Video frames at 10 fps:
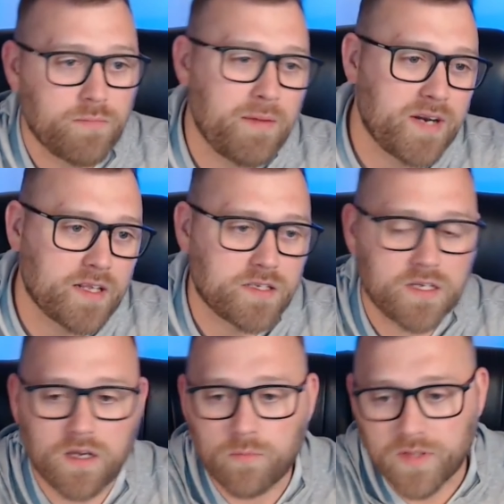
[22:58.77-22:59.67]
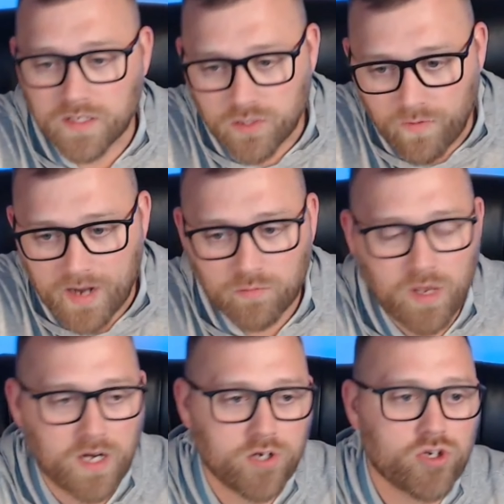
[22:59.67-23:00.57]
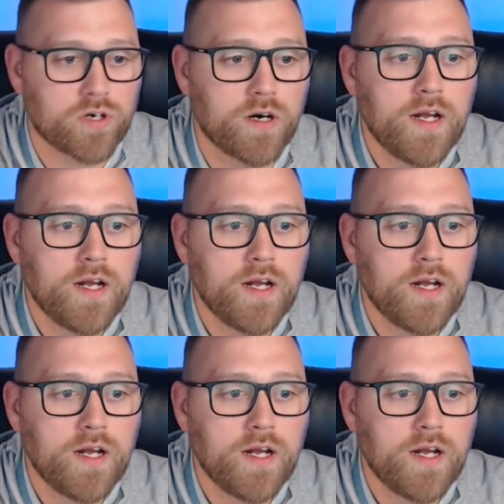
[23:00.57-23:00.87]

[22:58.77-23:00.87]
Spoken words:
maybe not the CEO, but the direct manager